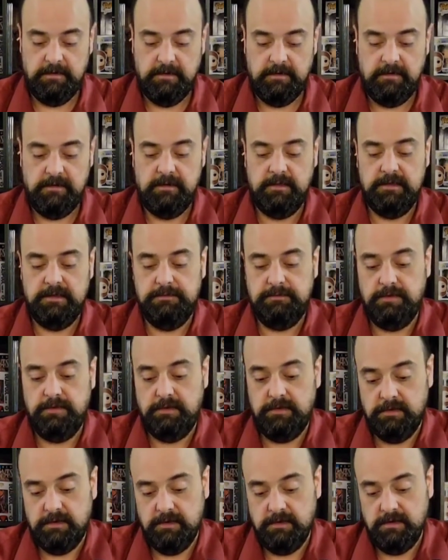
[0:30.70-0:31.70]
let's
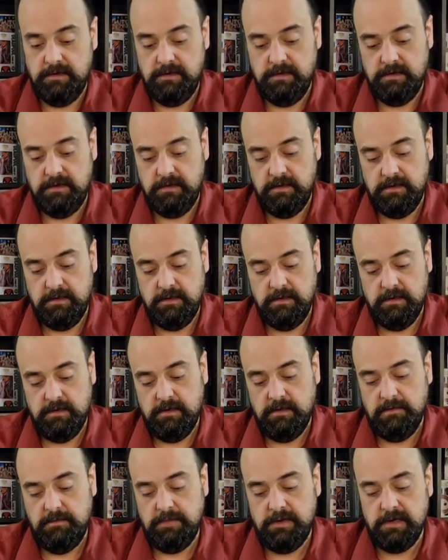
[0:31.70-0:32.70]

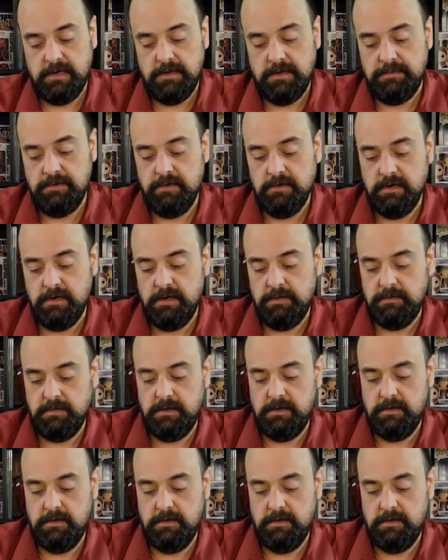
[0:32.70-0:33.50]
pop her up.